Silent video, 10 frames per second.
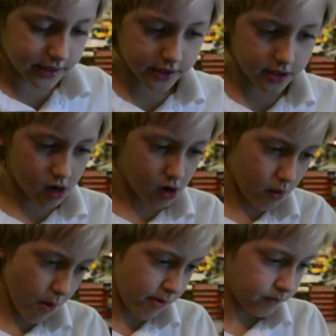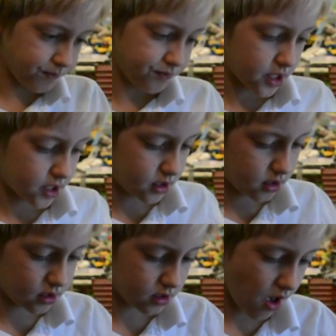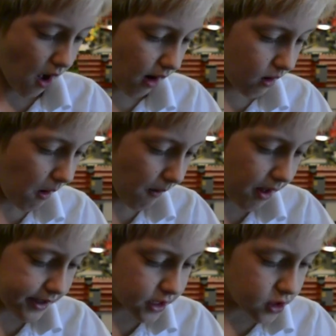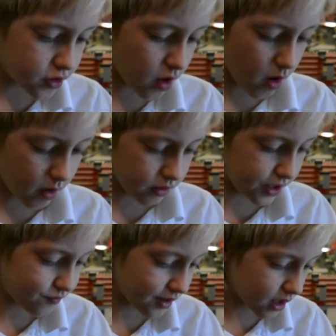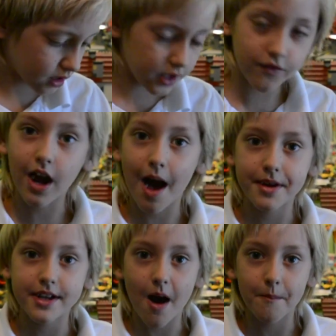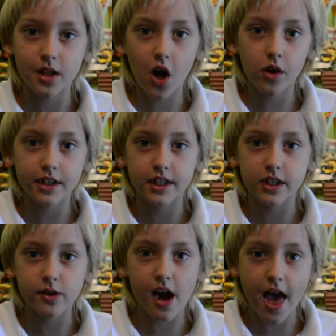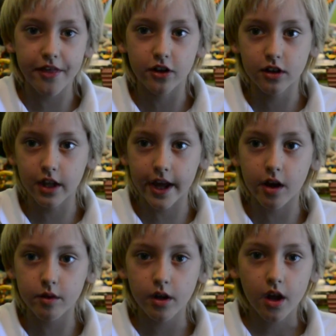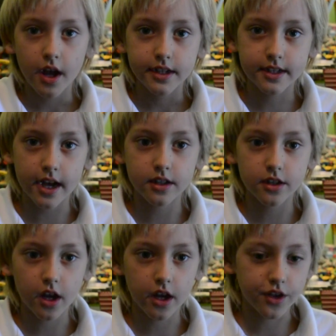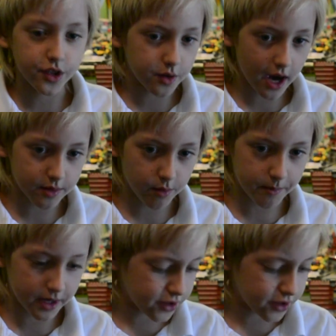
So that's all. So leave leave a comment down below to see what other Lego sets you guys want me